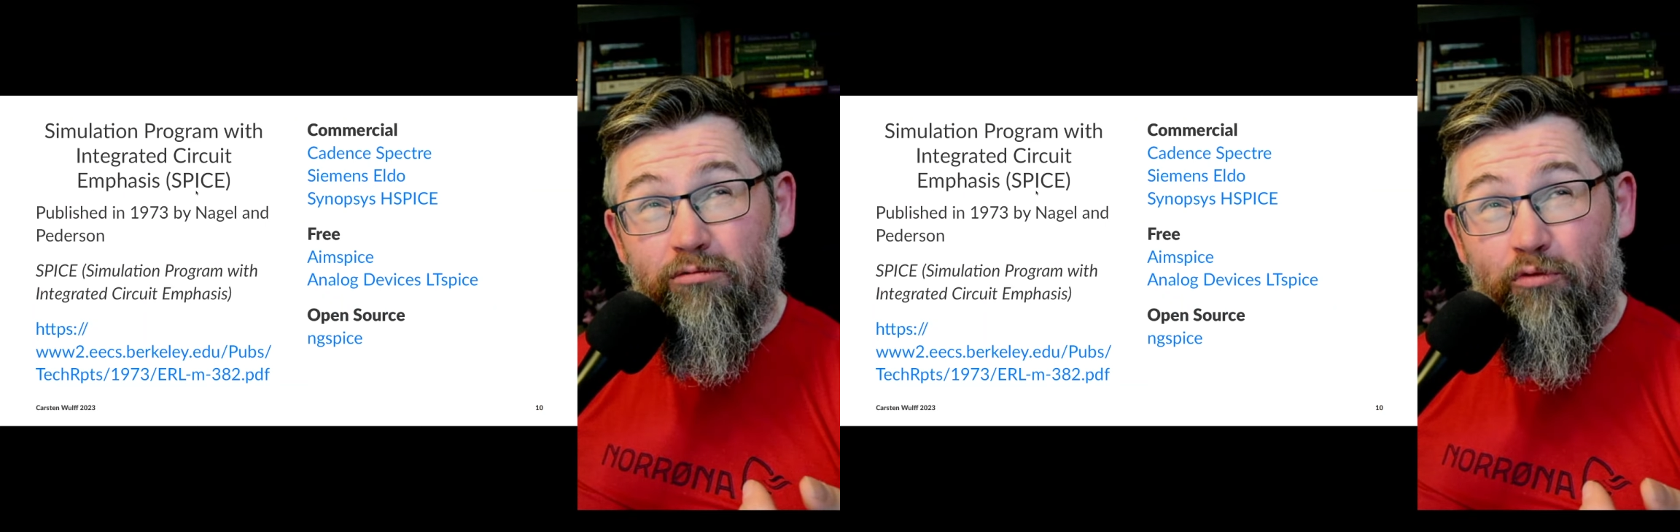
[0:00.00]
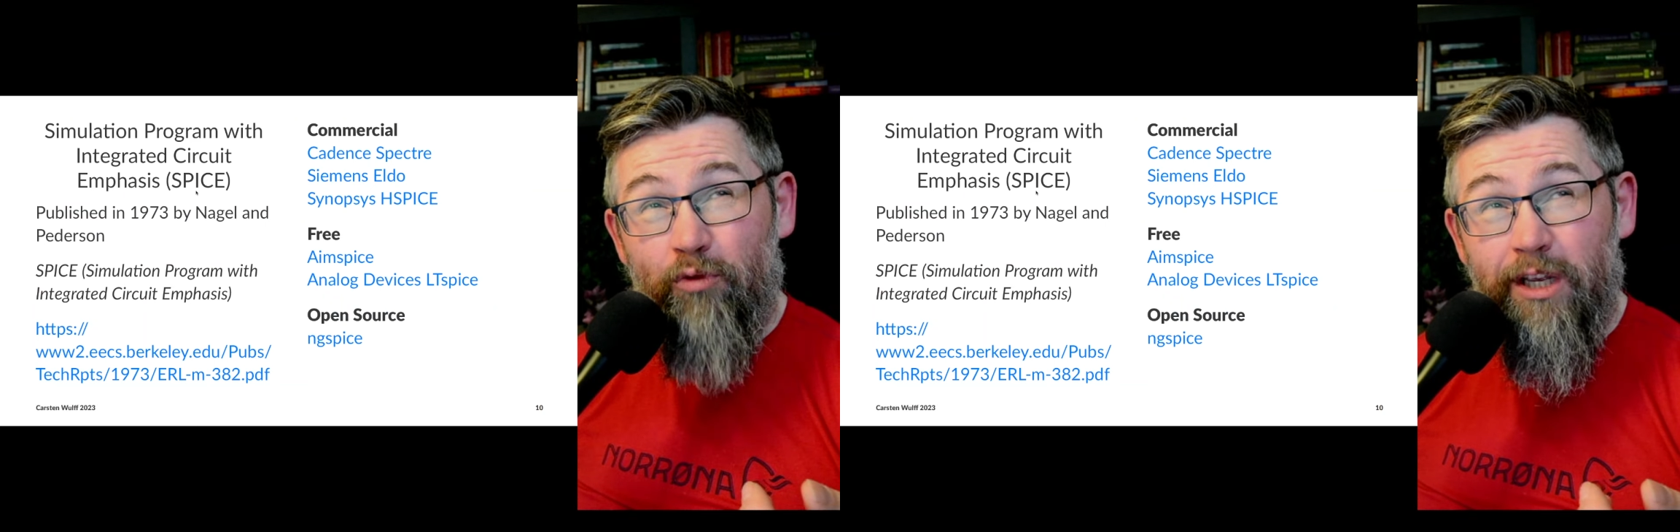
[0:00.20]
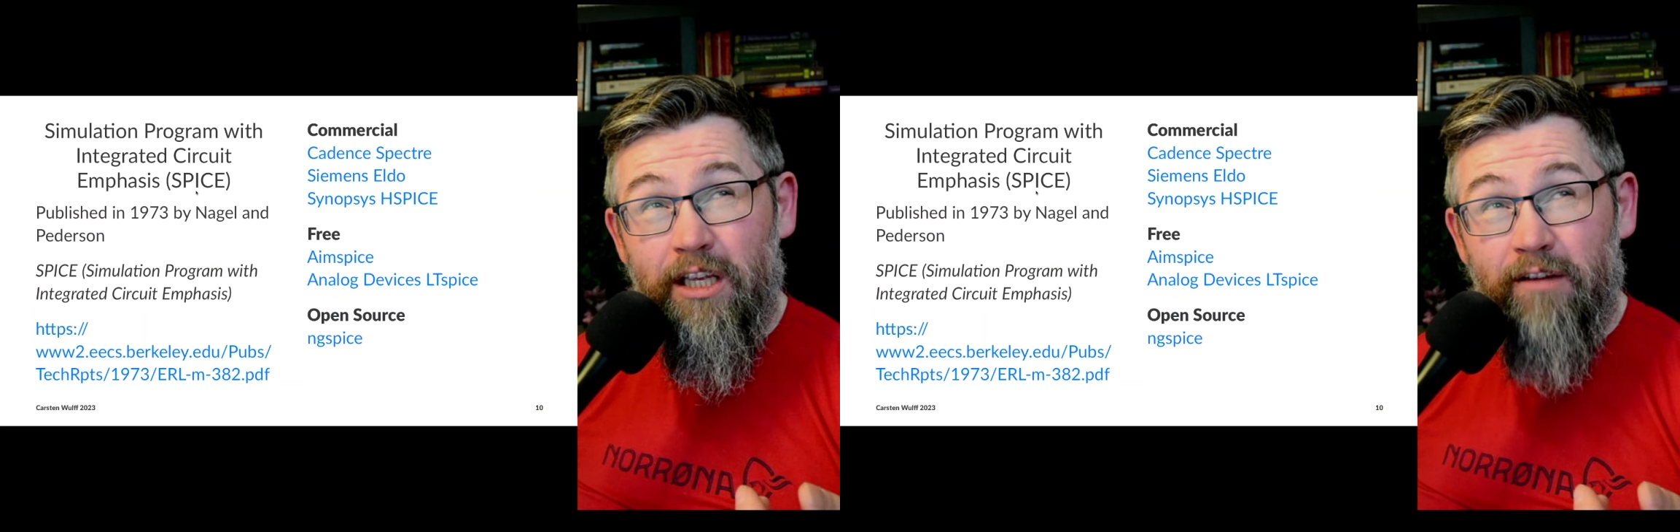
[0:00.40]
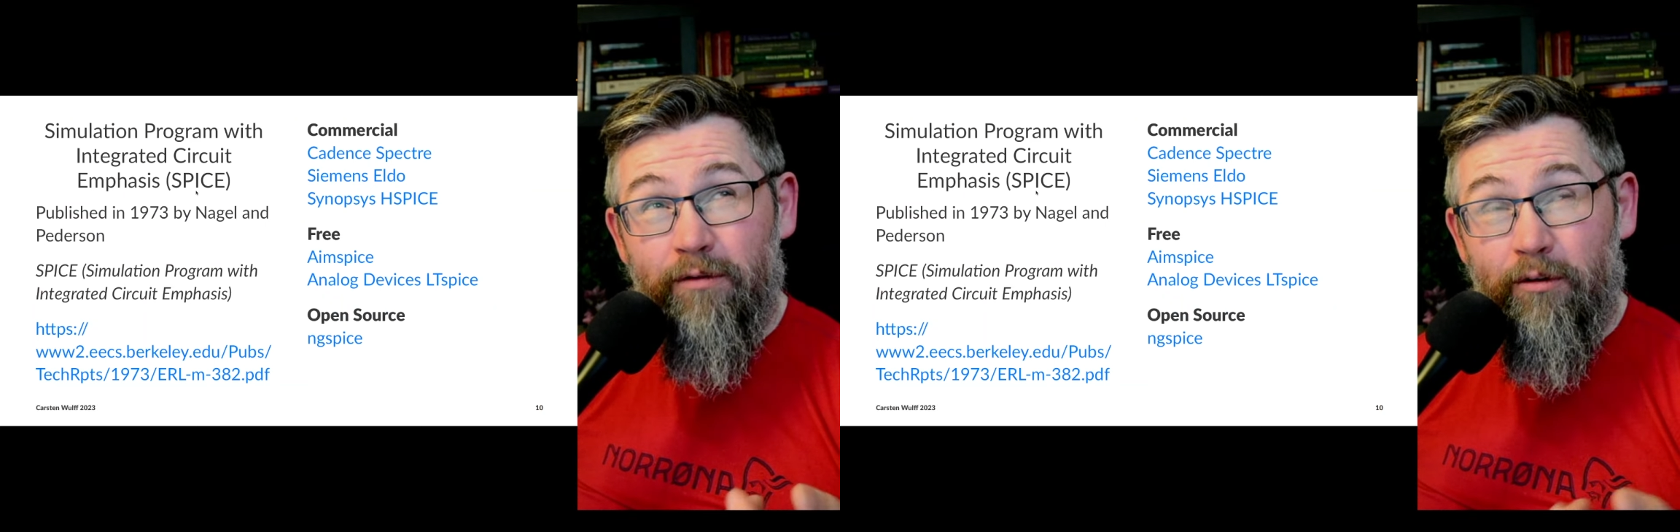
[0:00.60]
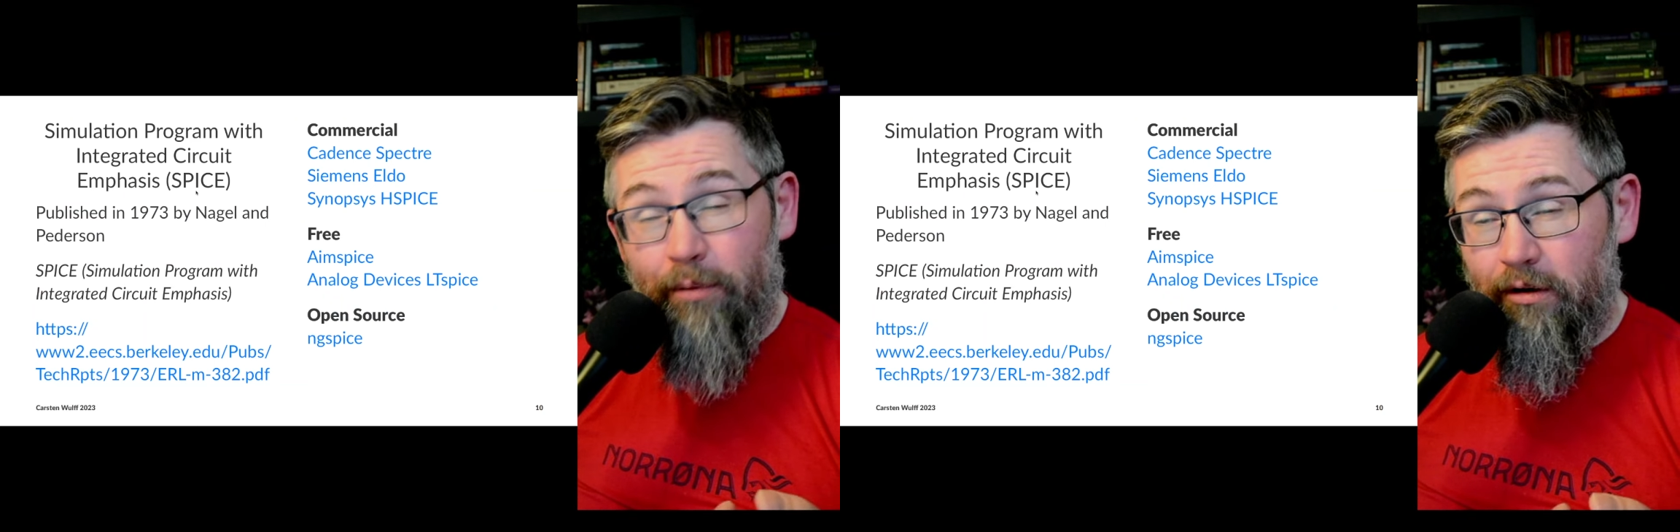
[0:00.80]
3
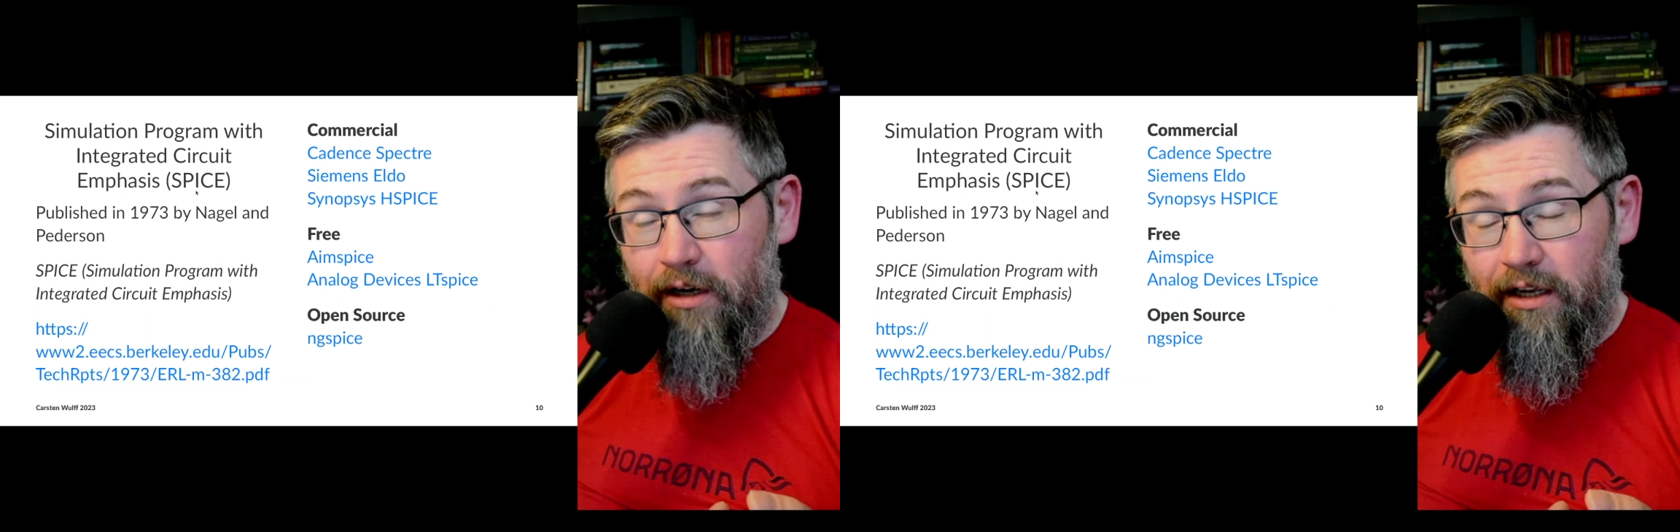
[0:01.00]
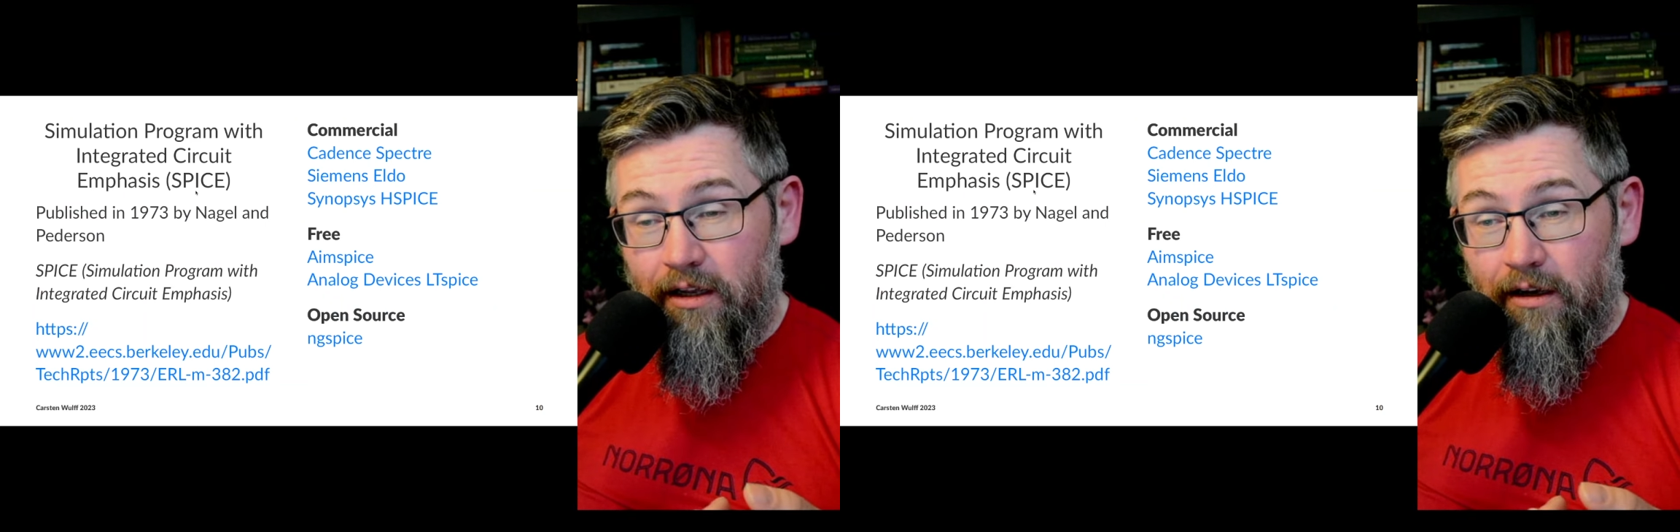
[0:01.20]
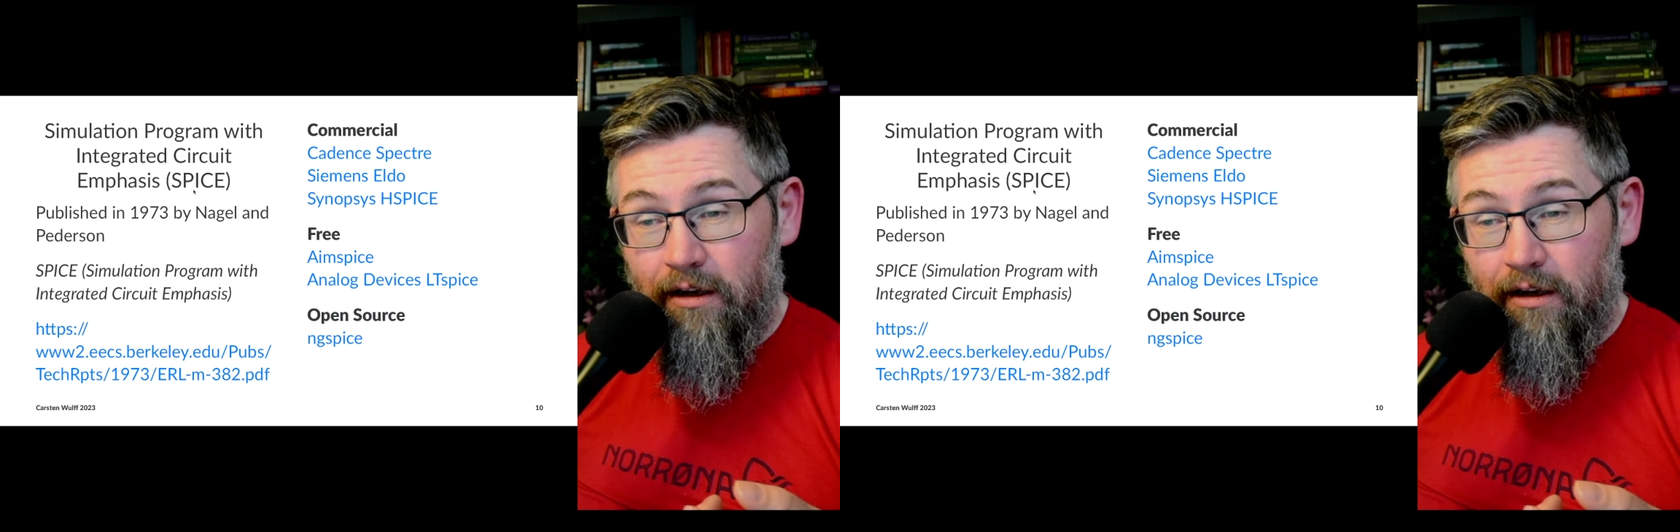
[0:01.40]
from Berkeley.